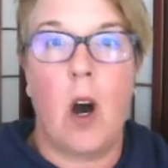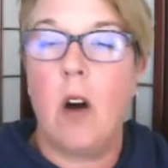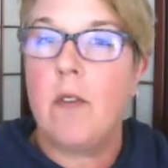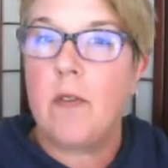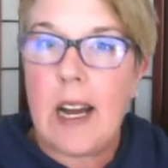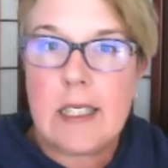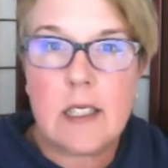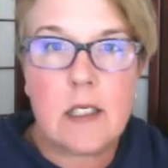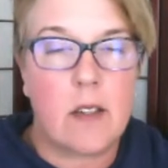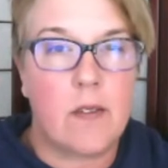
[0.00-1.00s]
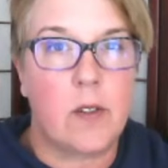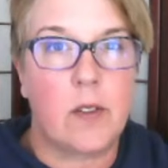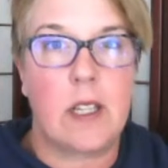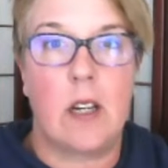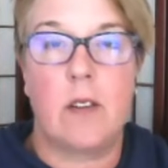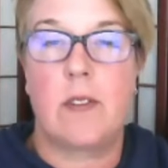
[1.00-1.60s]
all facets of yourself,